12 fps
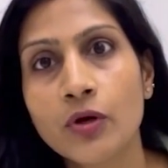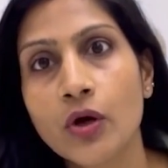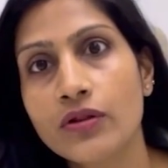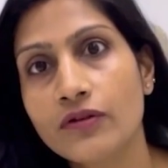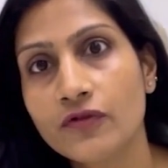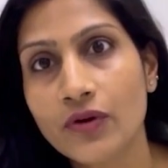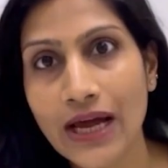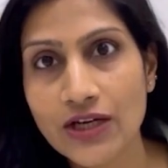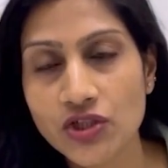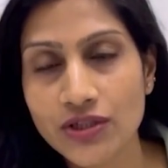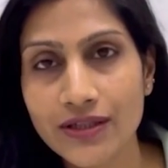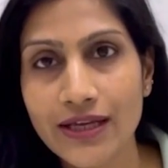because of
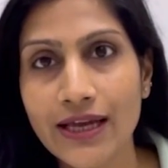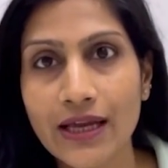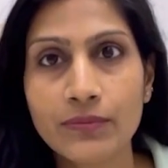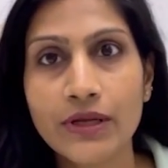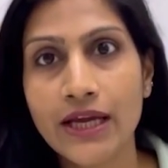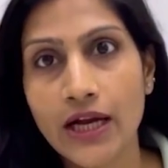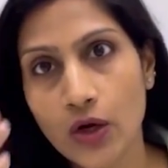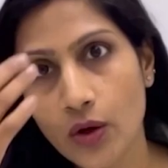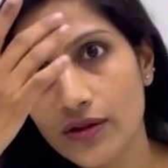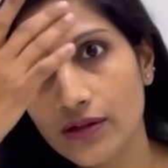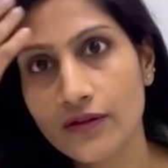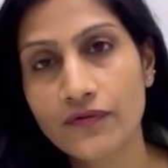traction there can be hair
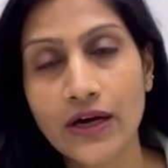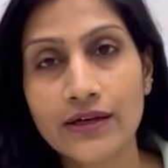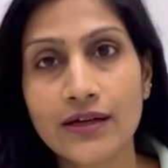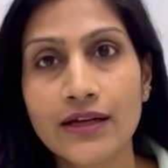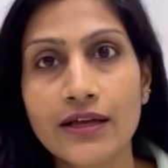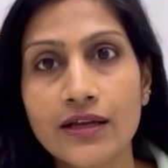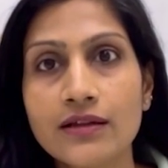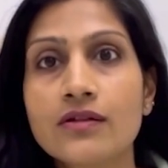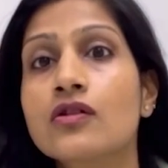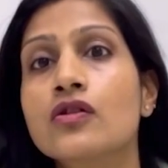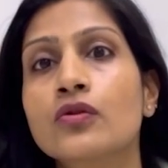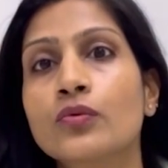loss in the frontal area.
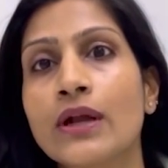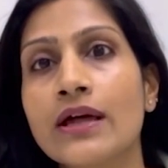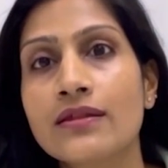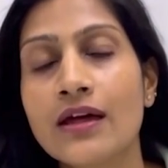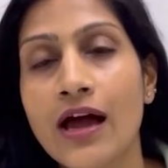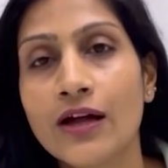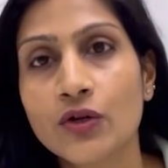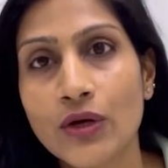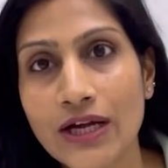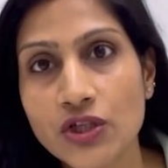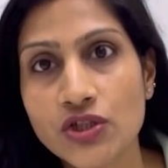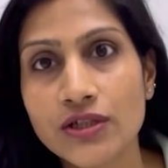This is known as
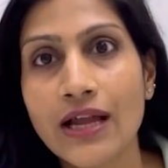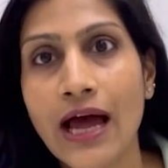traction